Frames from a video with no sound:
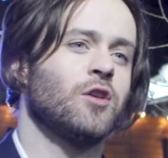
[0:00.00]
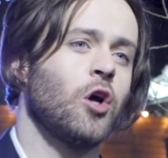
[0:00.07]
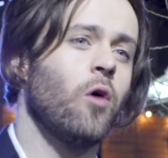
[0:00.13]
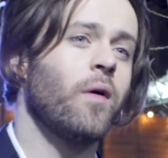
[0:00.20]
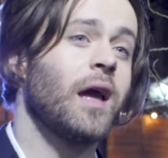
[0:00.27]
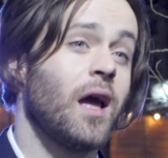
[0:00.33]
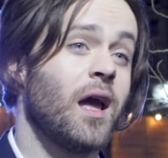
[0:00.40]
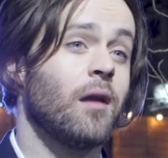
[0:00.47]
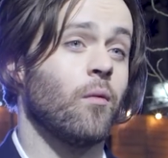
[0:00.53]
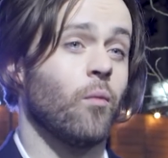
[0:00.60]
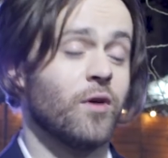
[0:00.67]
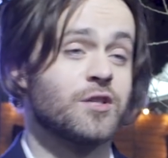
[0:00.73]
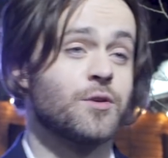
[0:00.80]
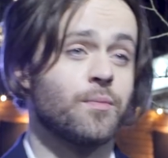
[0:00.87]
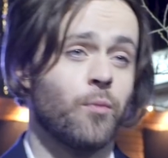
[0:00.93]
Going in
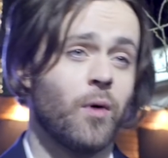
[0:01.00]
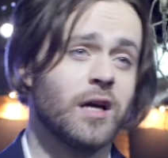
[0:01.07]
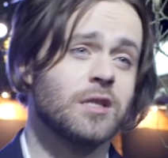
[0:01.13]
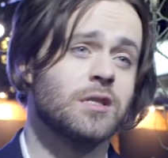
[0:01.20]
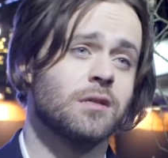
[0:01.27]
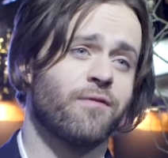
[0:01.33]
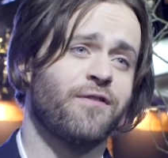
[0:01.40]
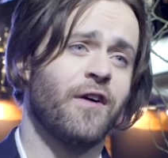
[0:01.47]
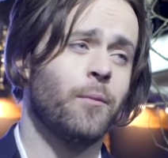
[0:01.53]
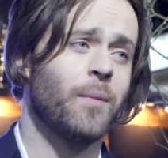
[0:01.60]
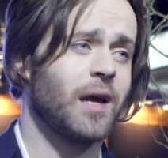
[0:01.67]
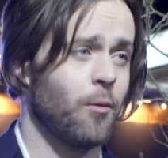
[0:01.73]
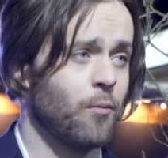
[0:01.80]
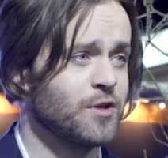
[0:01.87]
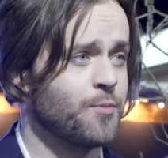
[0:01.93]
was
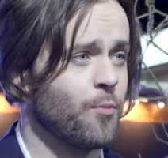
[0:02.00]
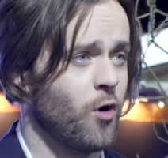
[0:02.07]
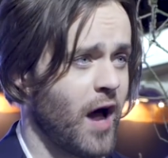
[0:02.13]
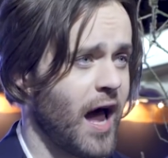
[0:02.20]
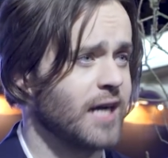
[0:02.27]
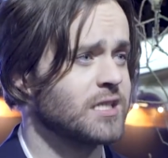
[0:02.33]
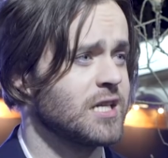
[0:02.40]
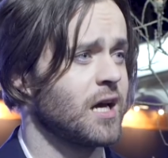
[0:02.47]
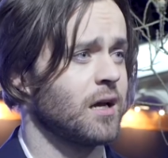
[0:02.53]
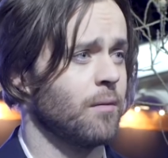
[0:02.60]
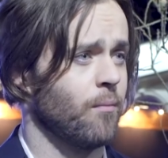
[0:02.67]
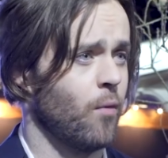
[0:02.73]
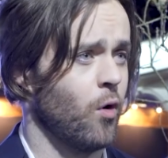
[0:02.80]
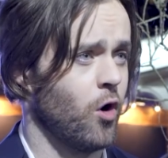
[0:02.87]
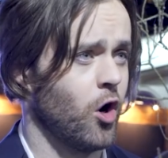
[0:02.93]
filming it was more hectic
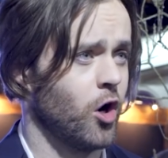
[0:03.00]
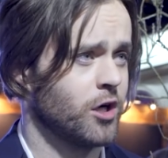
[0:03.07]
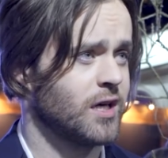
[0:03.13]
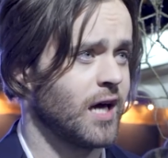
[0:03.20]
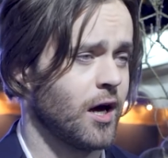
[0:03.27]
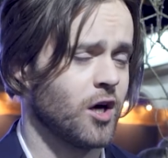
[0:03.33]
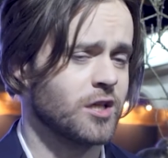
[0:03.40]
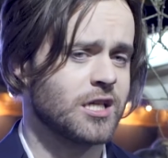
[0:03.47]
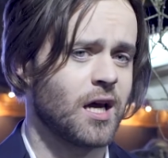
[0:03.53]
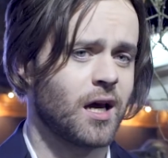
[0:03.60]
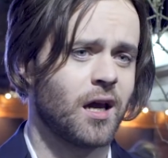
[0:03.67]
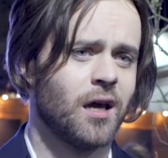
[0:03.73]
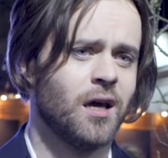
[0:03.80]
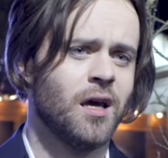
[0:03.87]
and more chaotic.